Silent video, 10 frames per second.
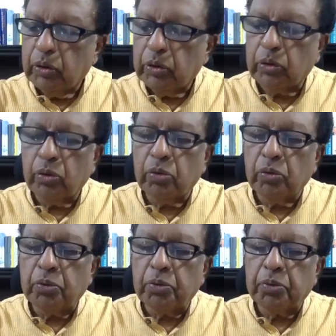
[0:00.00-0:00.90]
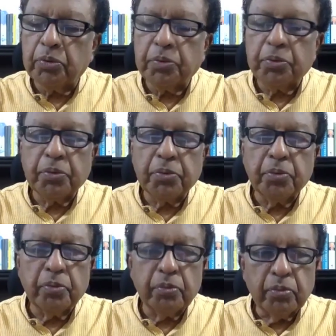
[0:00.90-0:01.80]
So
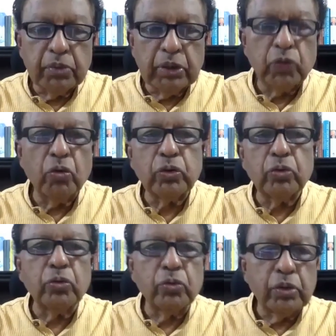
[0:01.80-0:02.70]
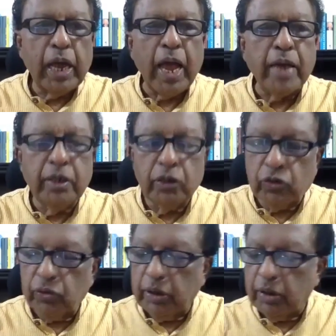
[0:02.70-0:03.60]
this also
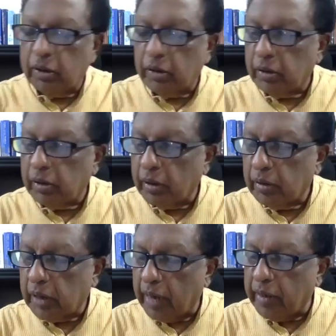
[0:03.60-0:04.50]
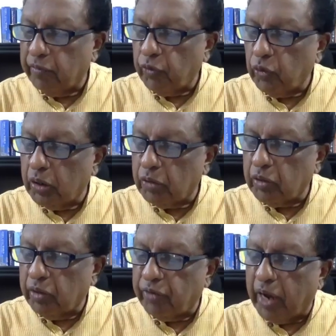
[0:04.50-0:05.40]
added to the added fuel to
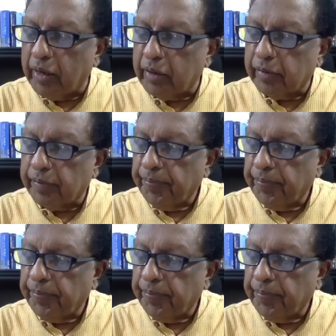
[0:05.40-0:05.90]
the fire.